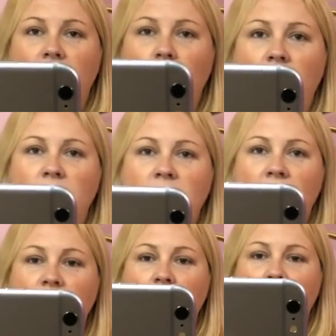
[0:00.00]
What is
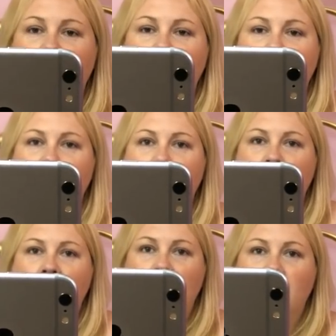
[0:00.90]
that doing anything?
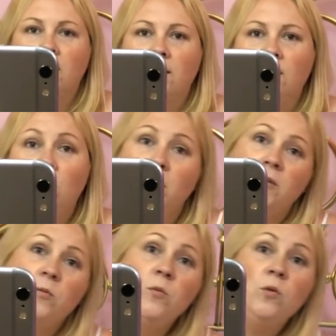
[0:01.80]
You want me
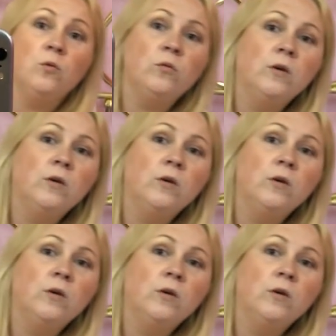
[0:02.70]
to move?